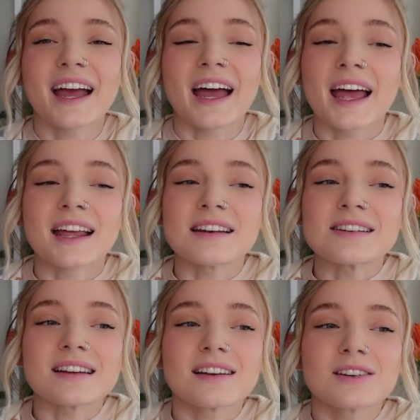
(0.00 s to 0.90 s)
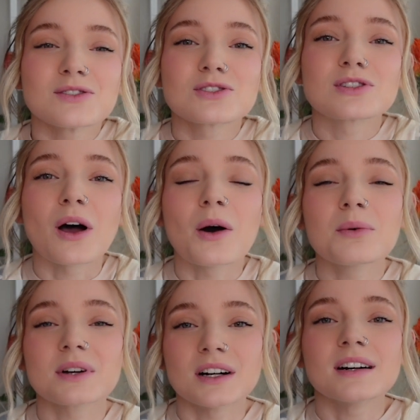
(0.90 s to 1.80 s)
and
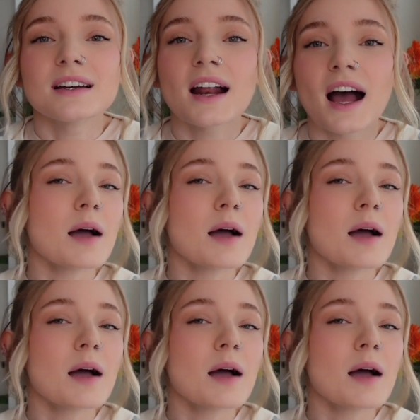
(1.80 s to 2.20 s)
so good.